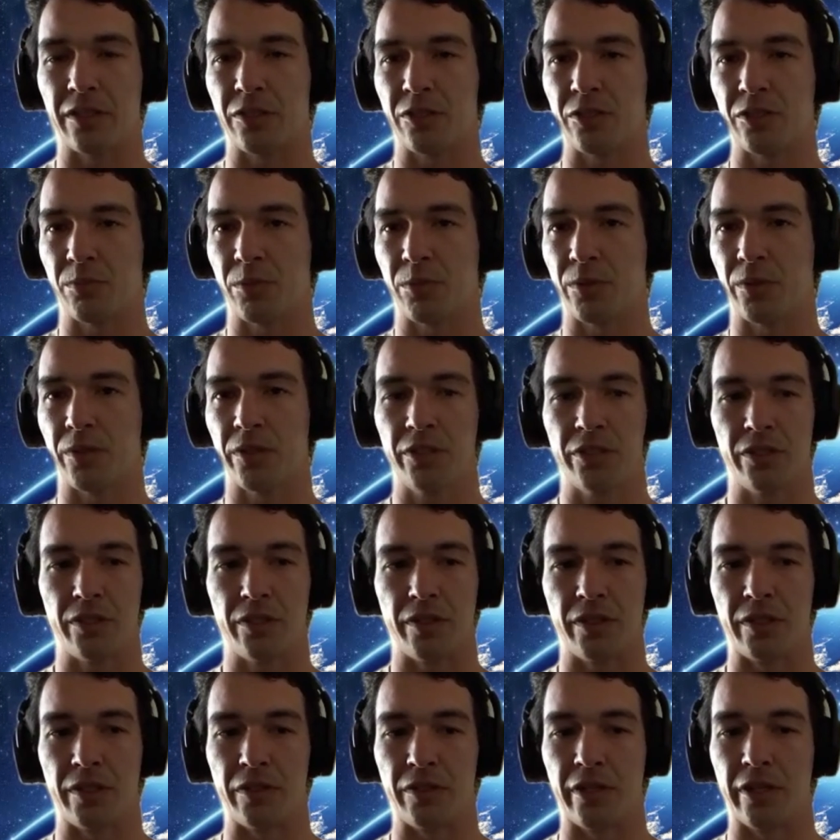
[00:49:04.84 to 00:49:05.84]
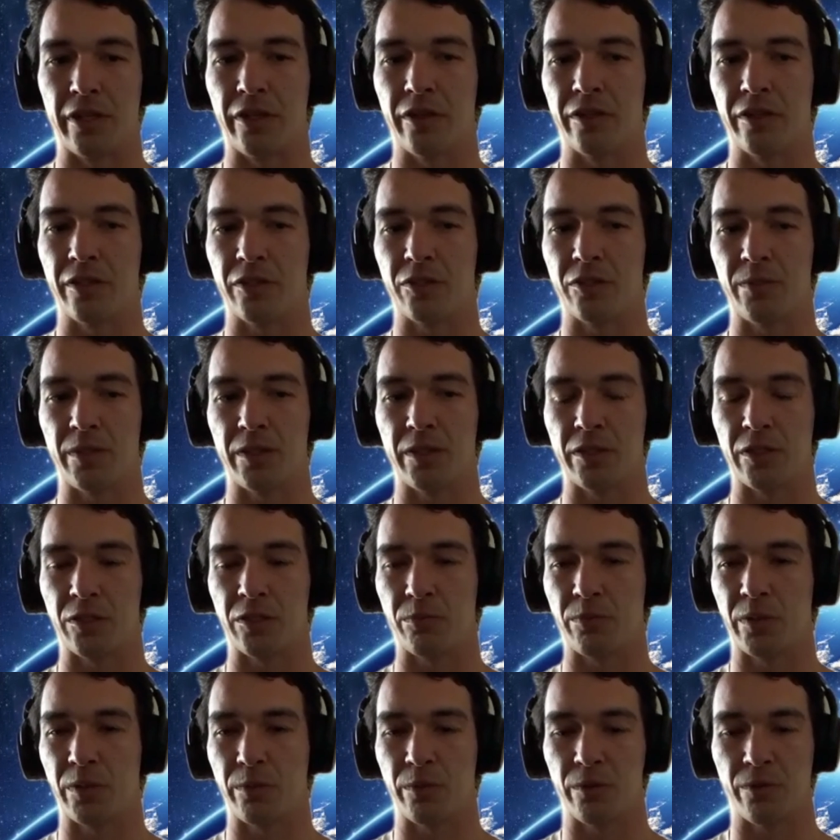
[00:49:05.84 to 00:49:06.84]
they support you, and you know this
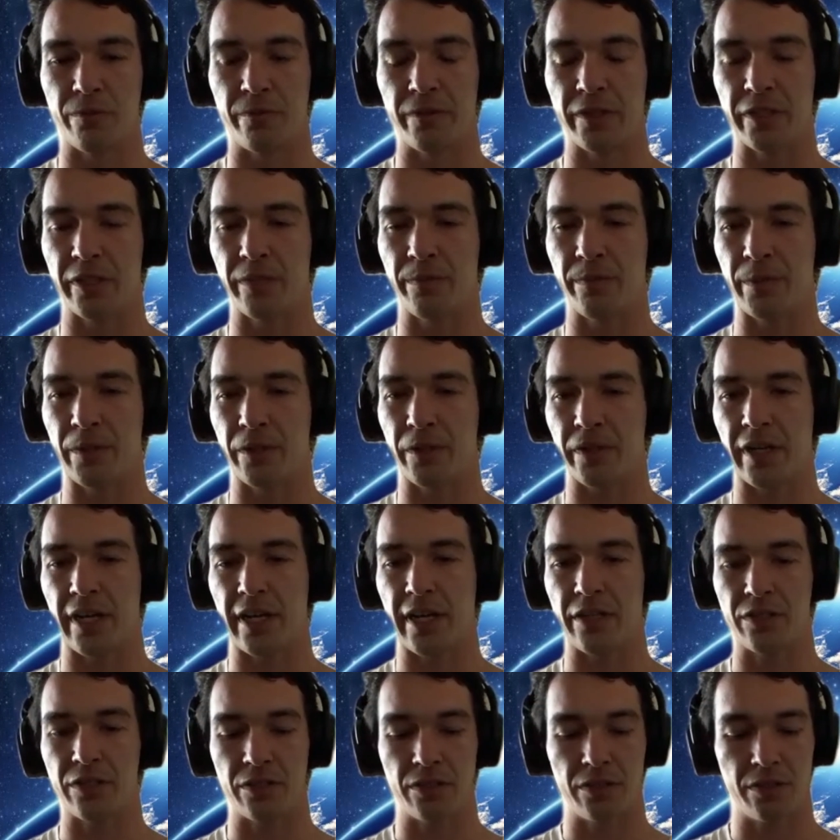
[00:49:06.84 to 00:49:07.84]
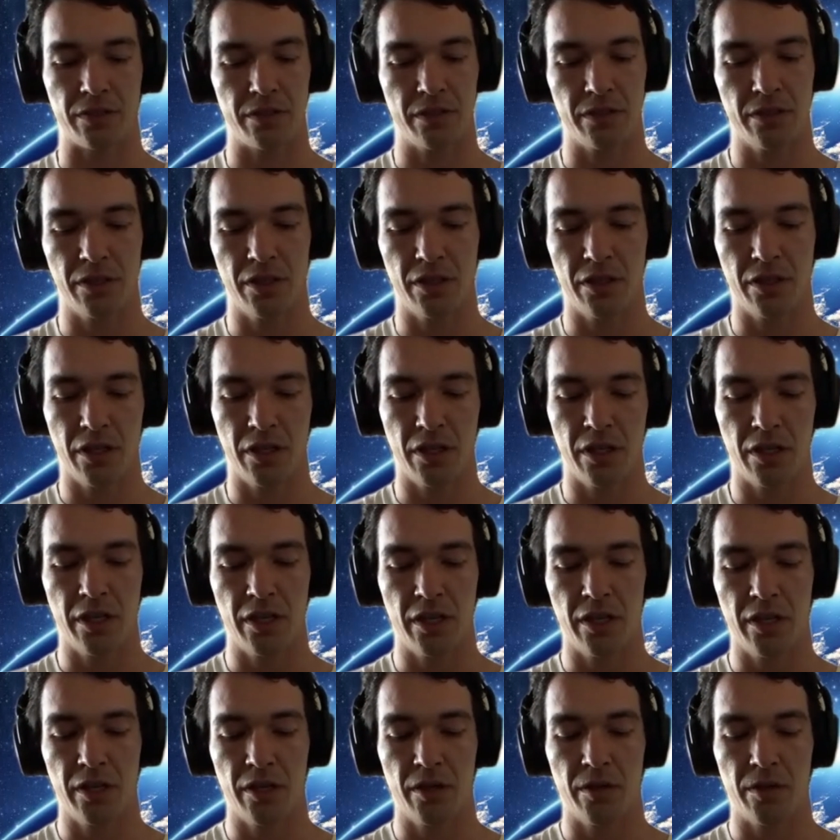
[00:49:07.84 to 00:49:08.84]
because people fill up your classes.
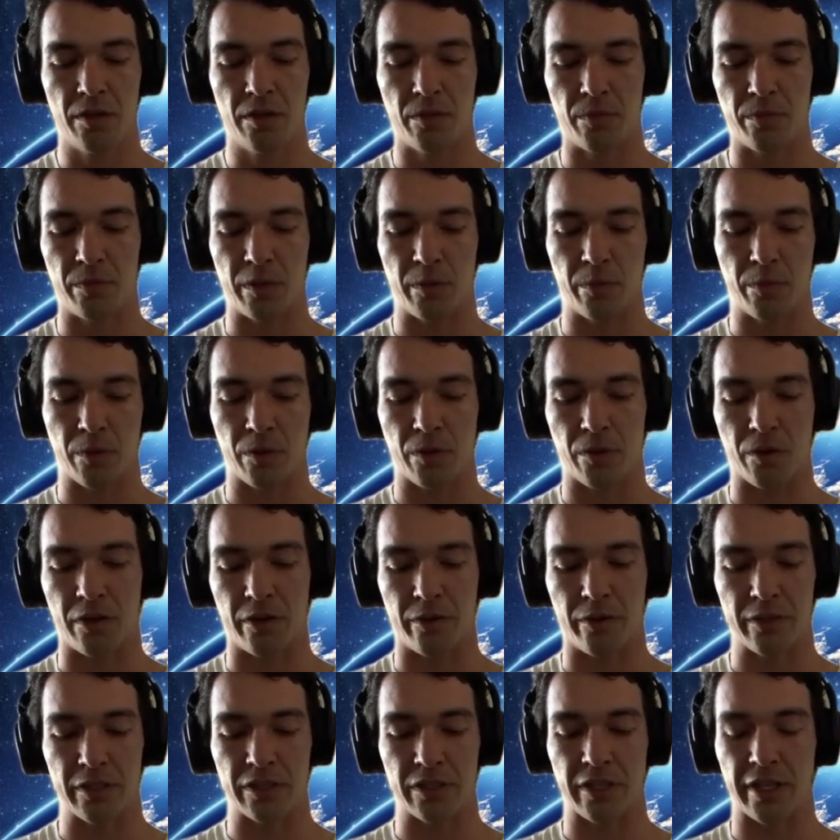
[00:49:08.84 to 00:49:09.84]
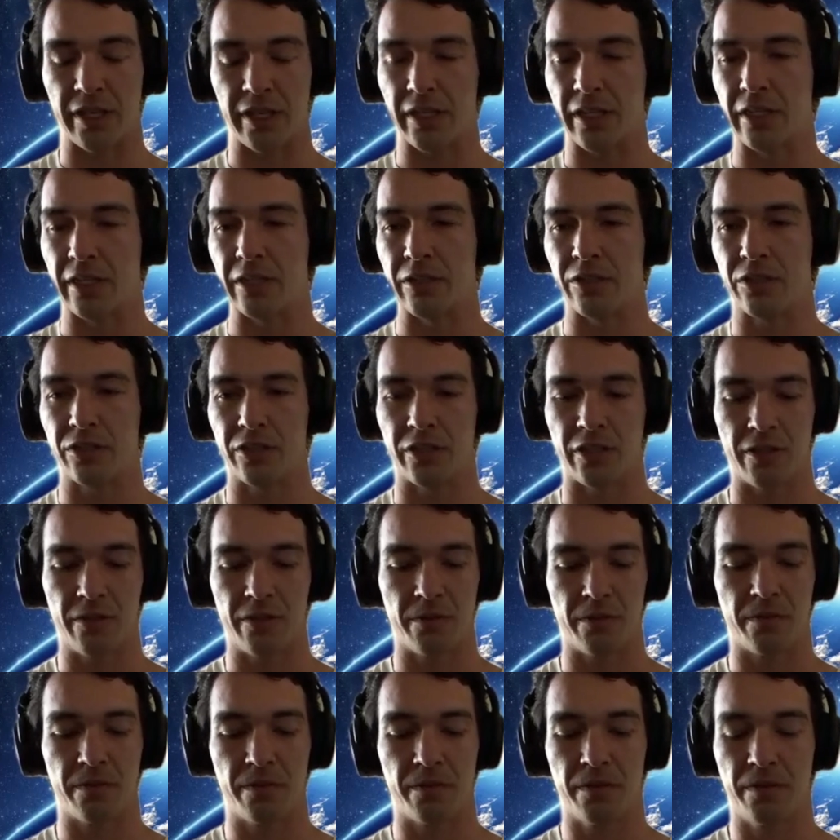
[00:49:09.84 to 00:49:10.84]
People are always liking your
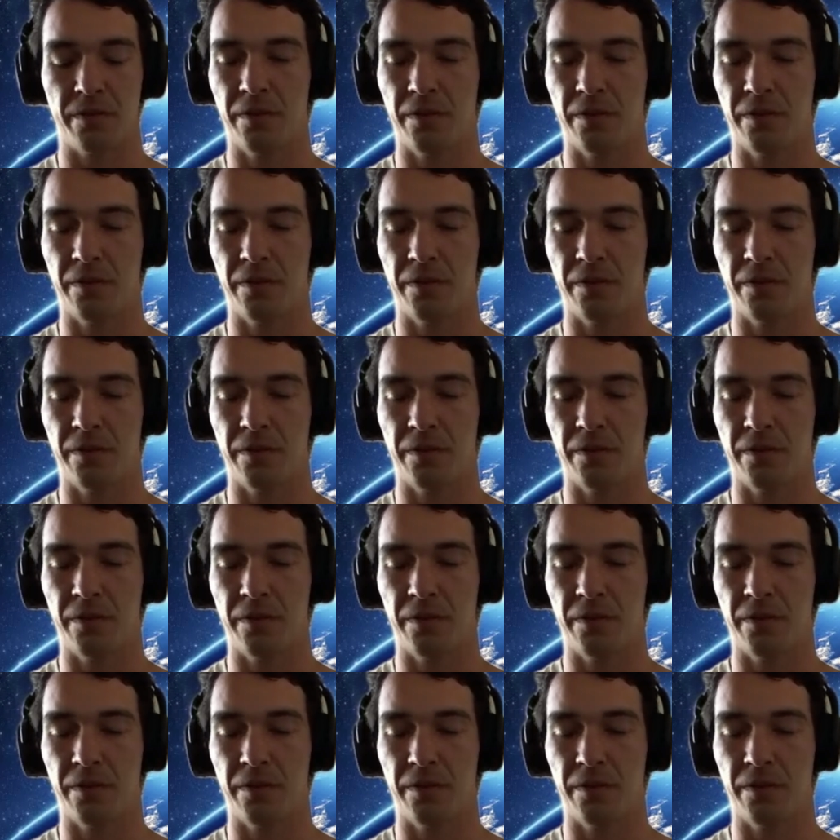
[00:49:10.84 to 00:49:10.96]
stuff.